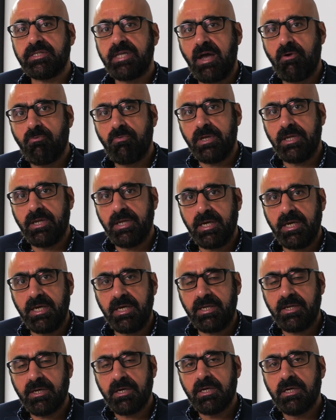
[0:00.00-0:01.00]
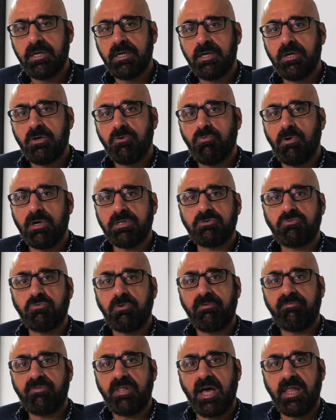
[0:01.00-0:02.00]
that we need. Once
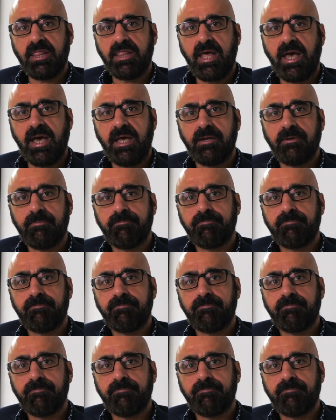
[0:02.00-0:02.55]
we've done that,